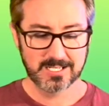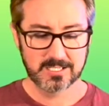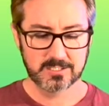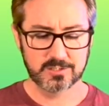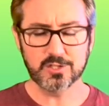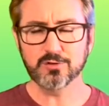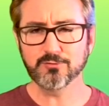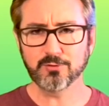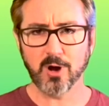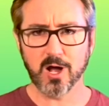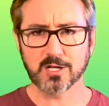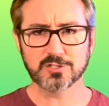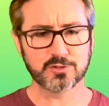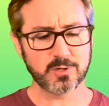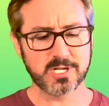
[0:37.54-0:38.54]
Do
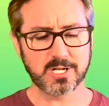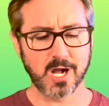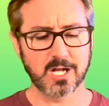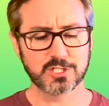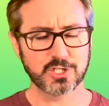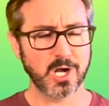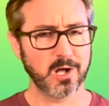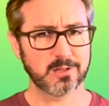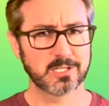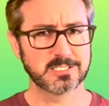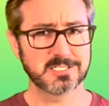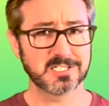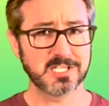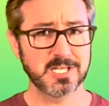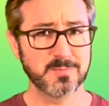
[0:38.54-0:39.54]
frogs drink hot chocolate
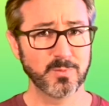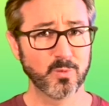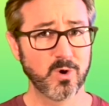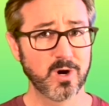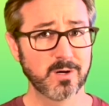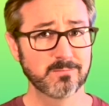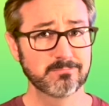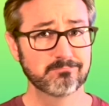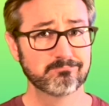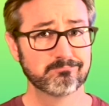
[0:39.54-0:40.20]
to keep warm?